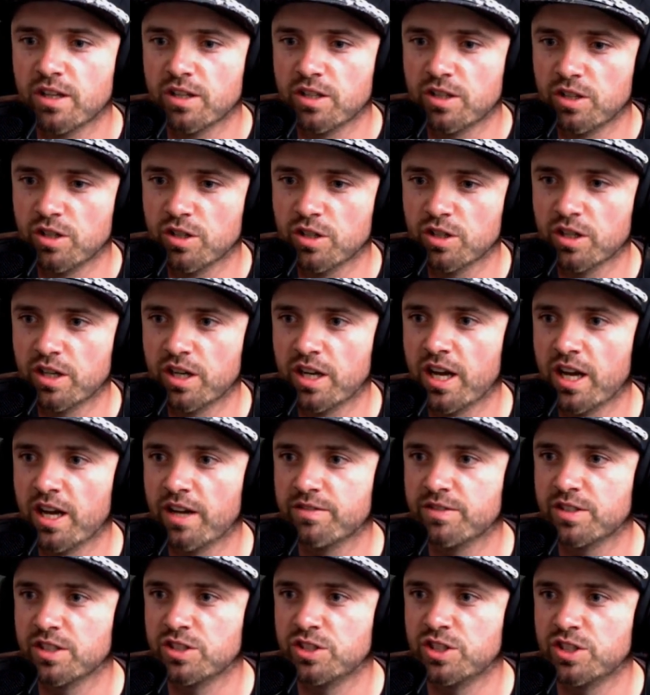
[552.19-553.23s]
you're gonna have
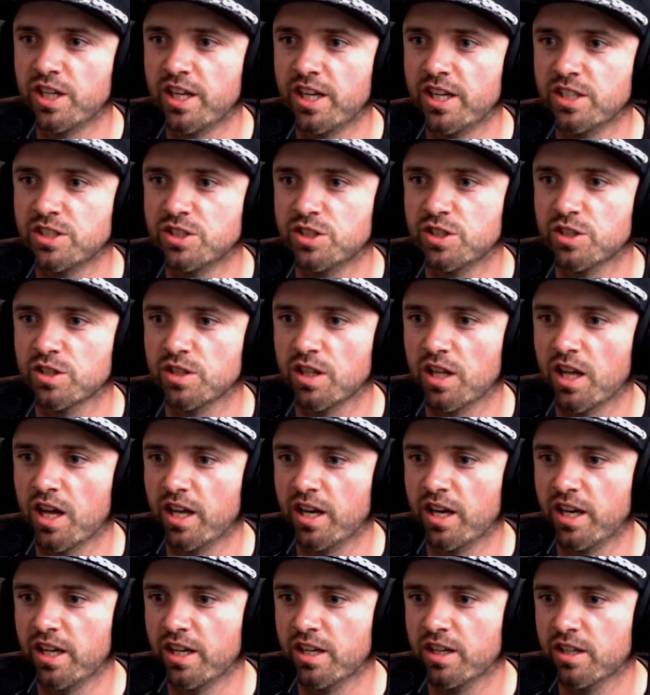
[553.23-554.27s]
to change your
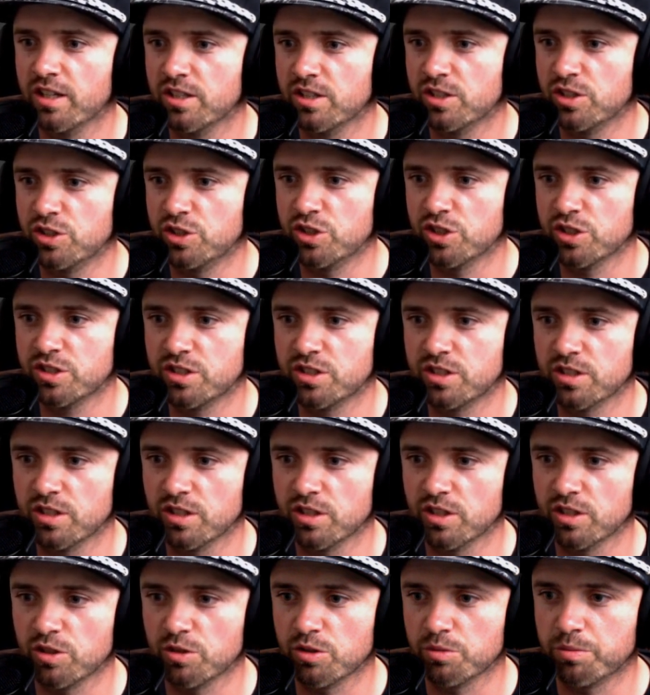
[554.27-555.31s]
lighting just a
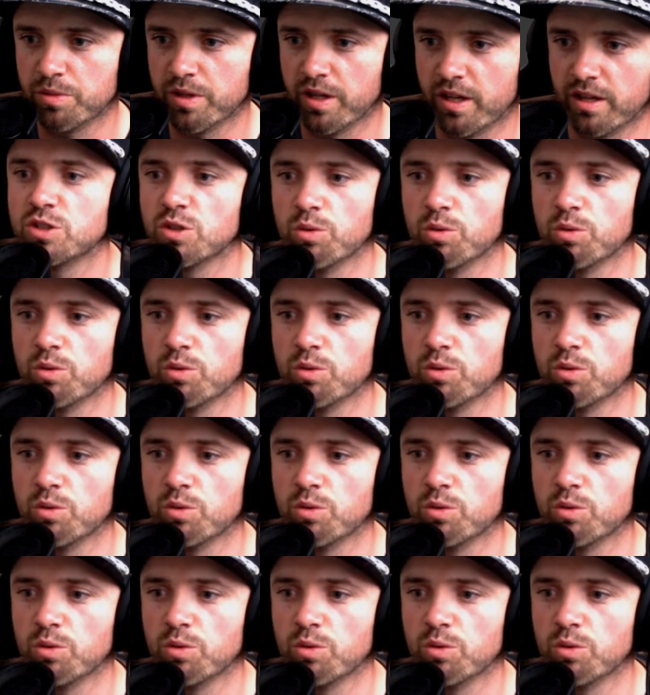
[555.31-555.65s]
little bit.